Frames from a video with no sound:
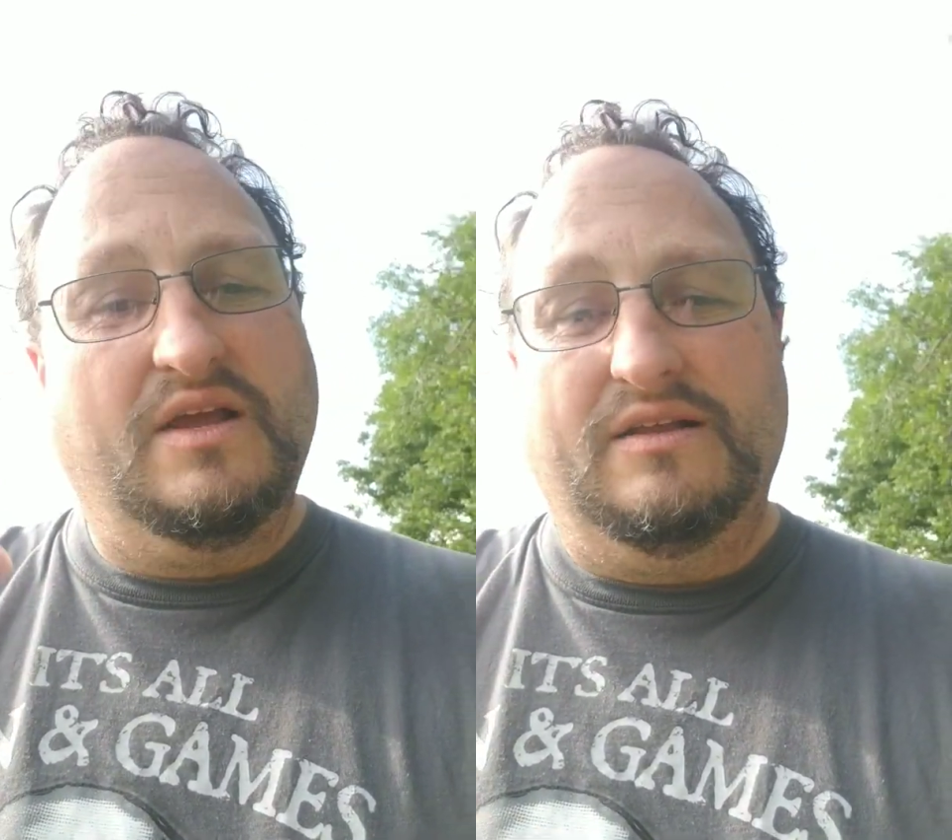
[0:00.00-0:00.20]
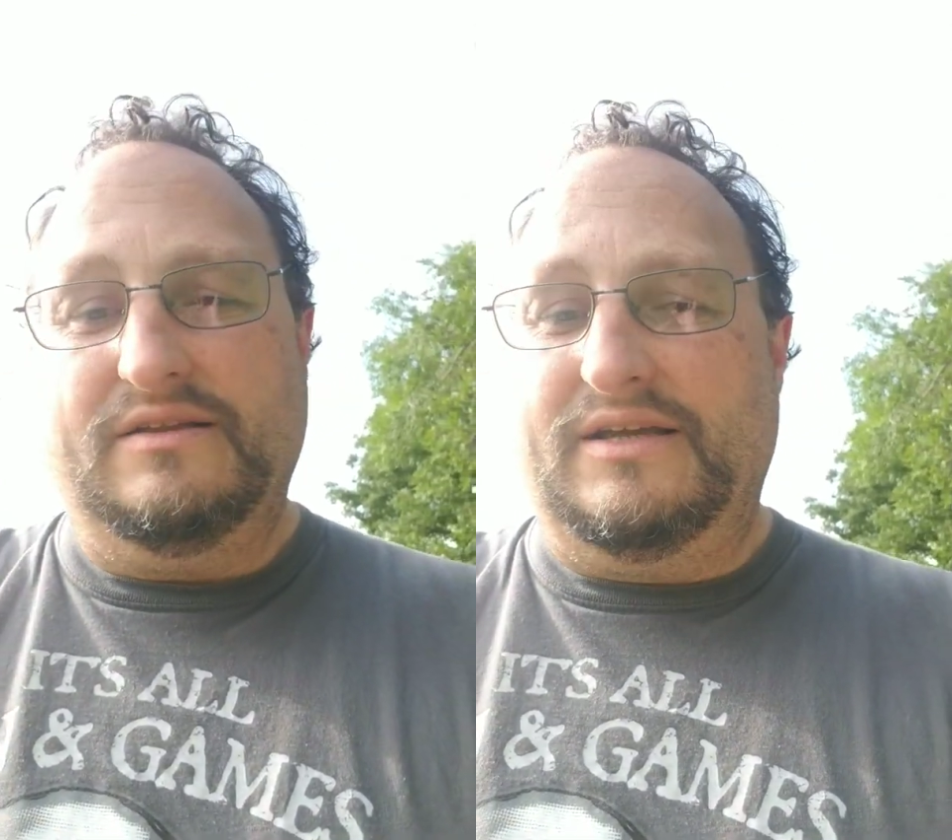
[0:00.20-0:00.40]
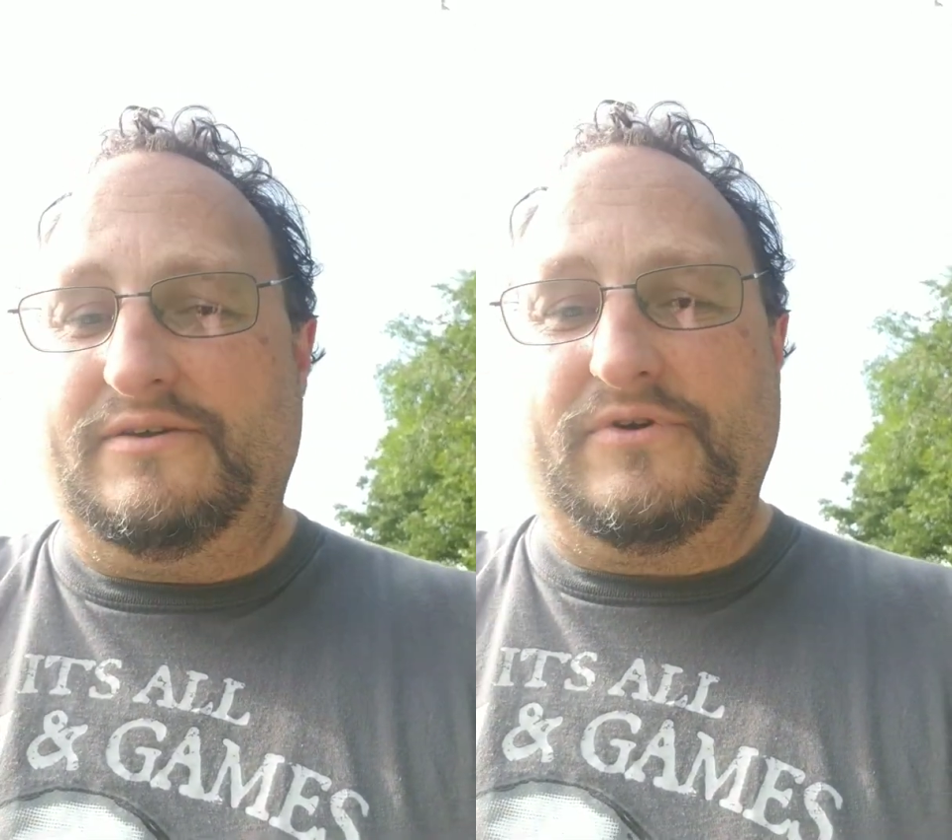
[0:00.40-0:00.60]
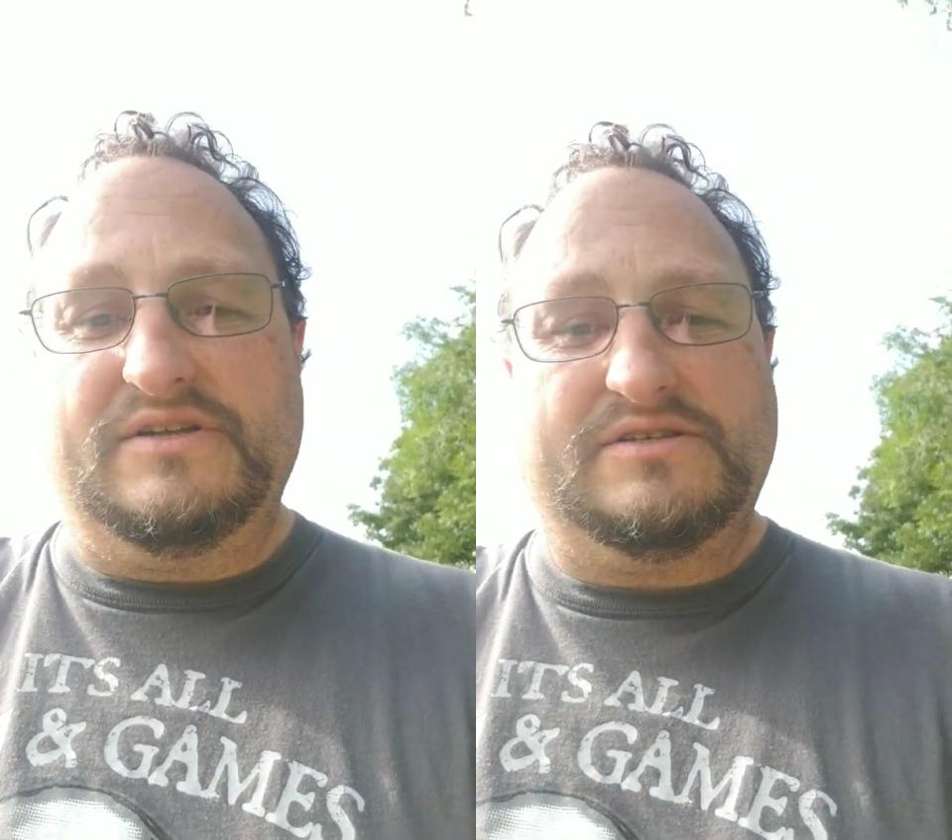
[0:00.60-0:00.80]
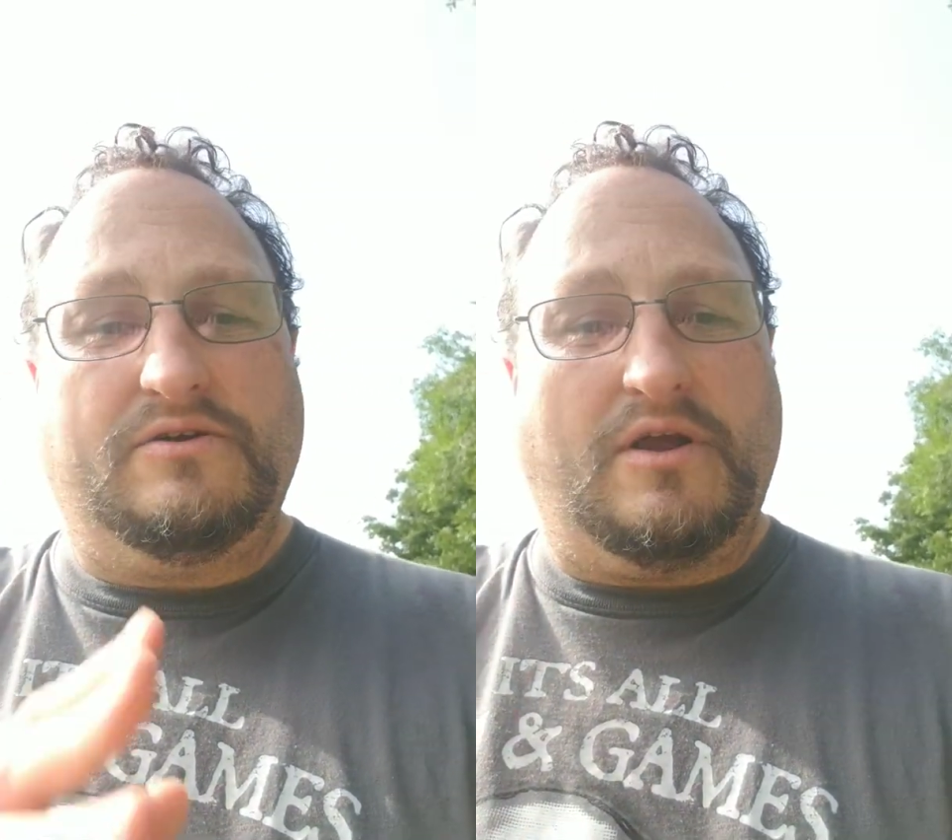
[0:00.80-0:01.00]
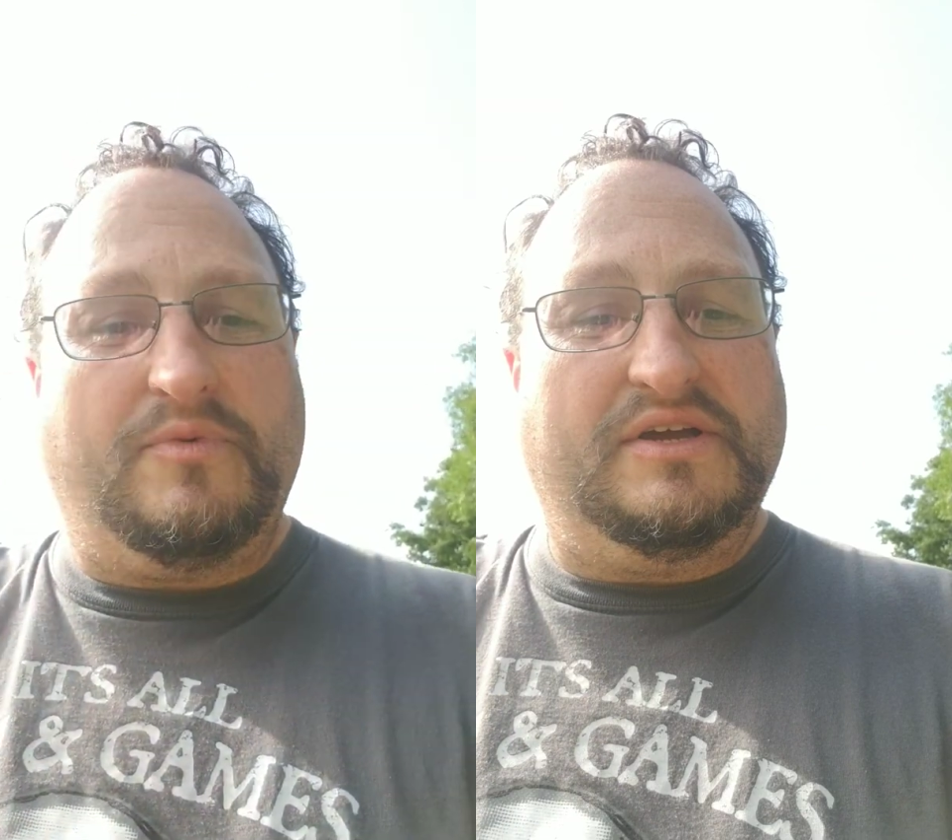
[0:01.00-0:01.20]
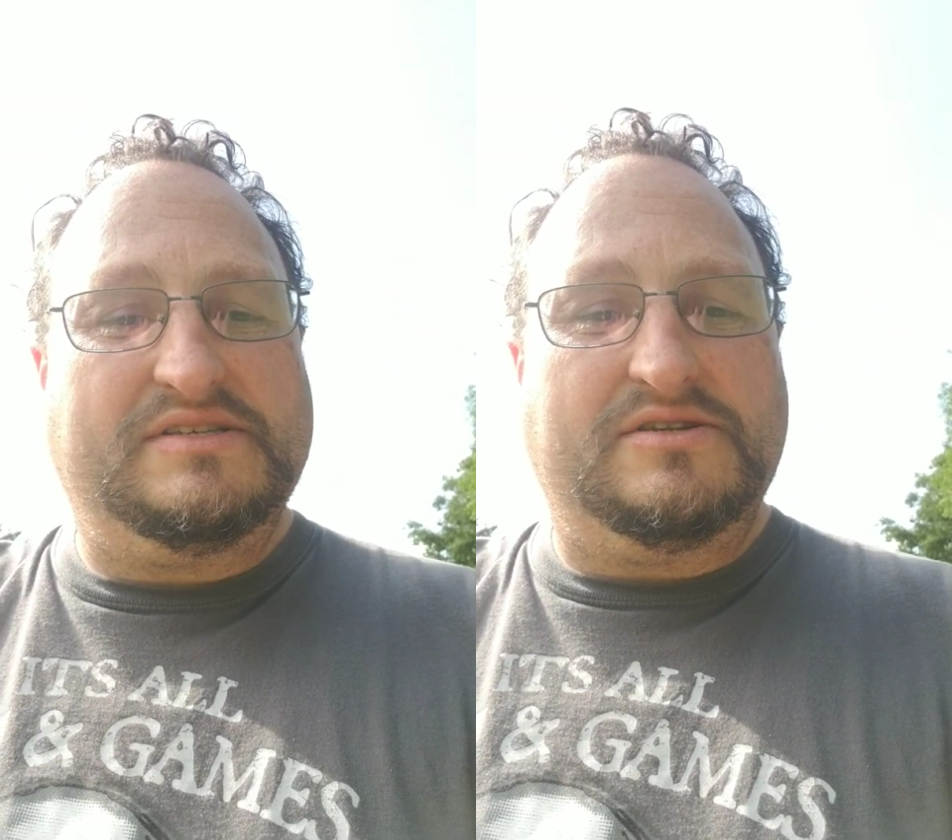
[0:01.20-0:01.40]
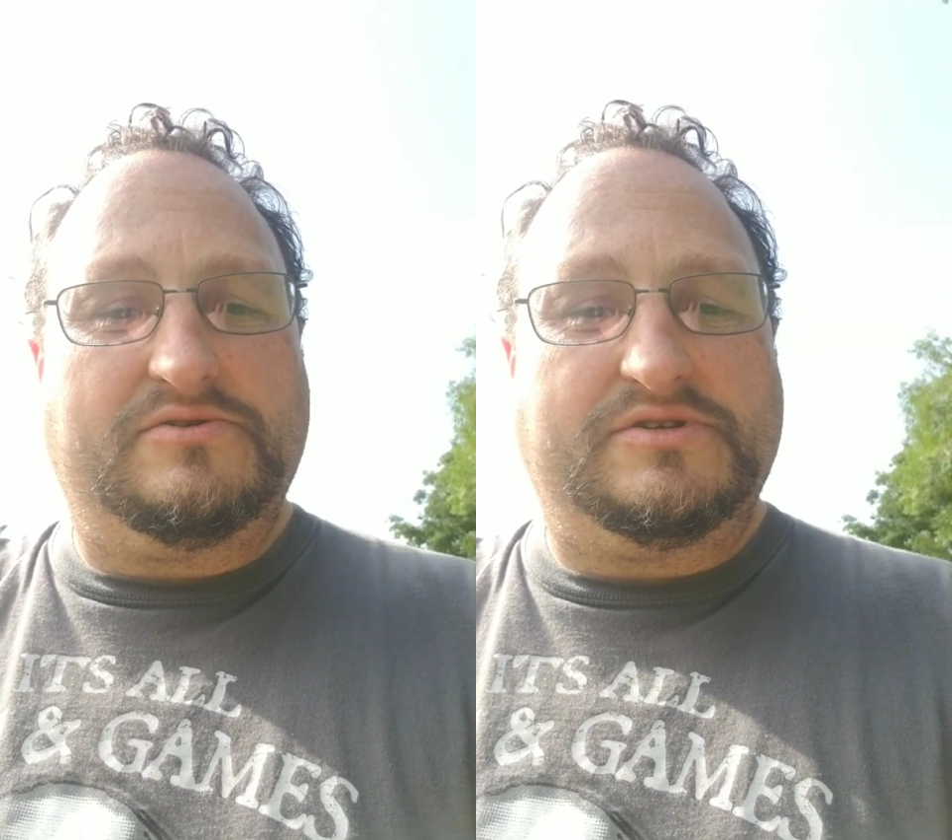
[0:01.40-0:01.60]
Let your friends know anybody that's
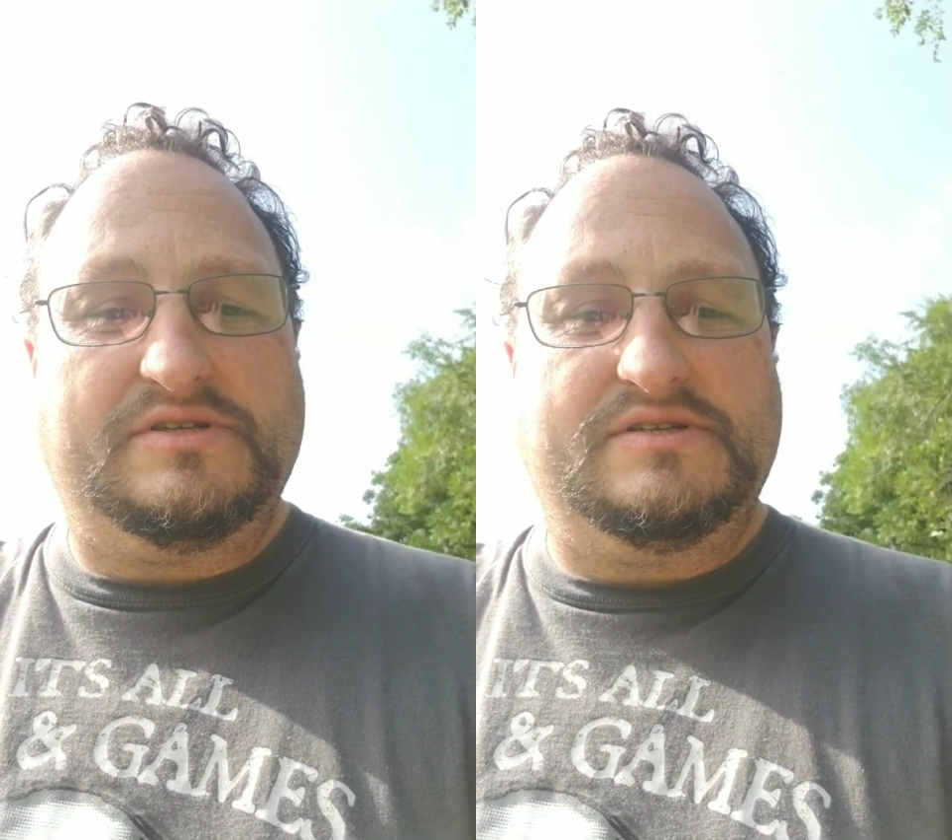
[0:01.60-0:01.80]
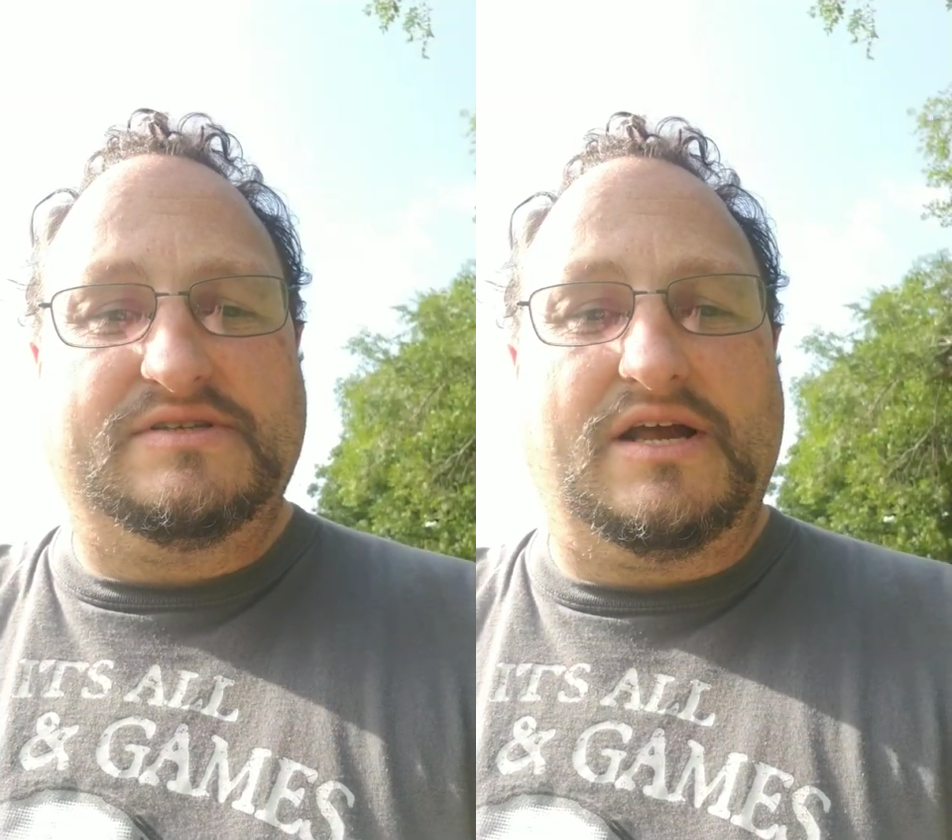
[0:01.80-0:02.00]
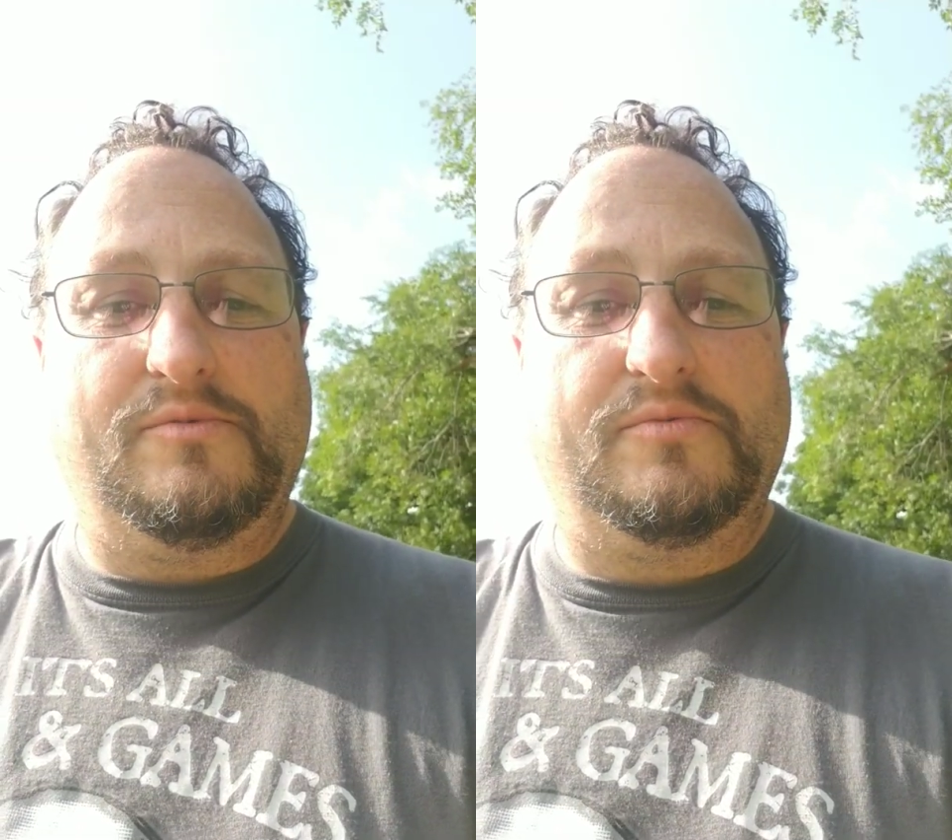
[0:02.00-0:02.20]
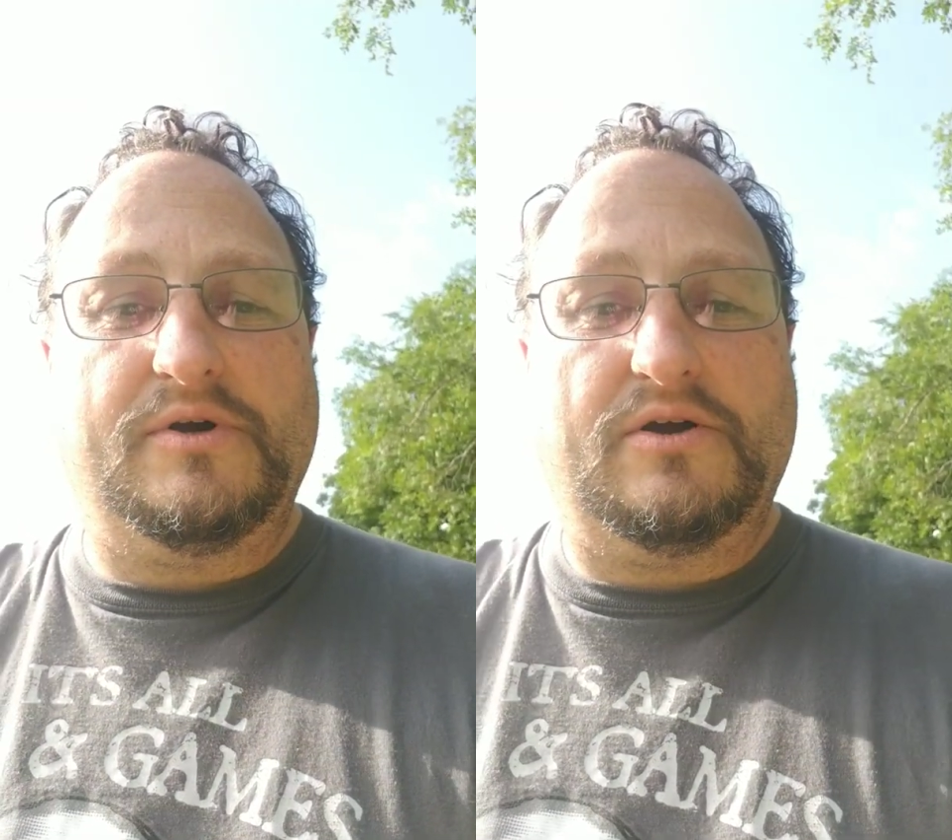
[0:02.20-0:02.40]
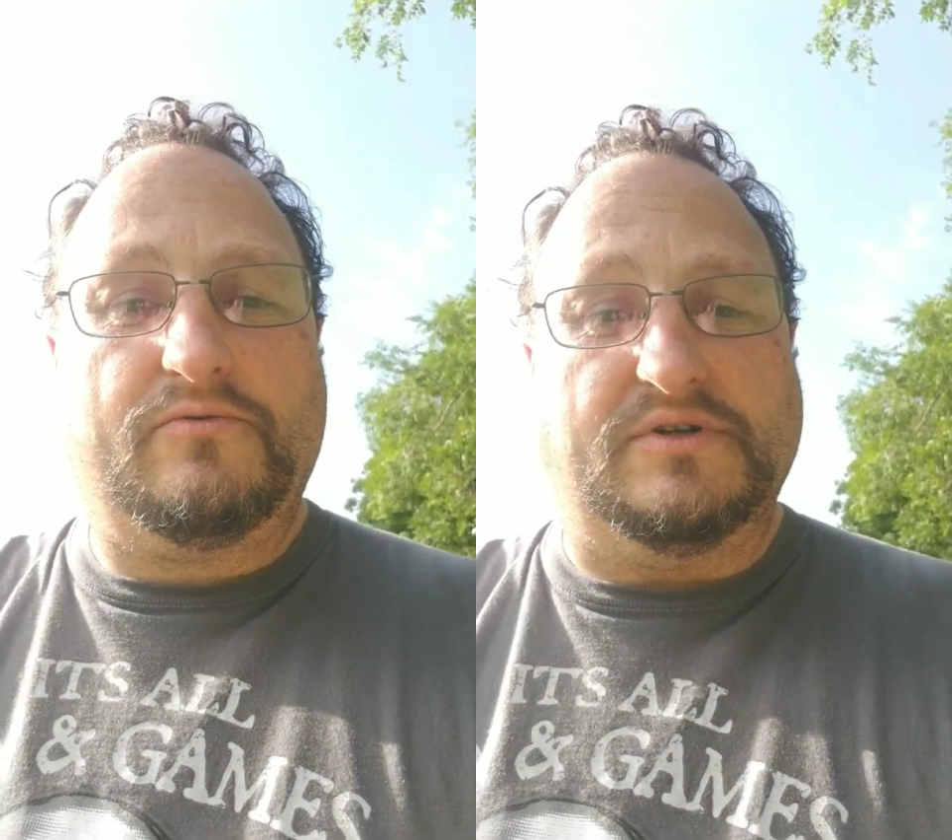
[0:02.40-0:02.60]
interested in Cyberpunk,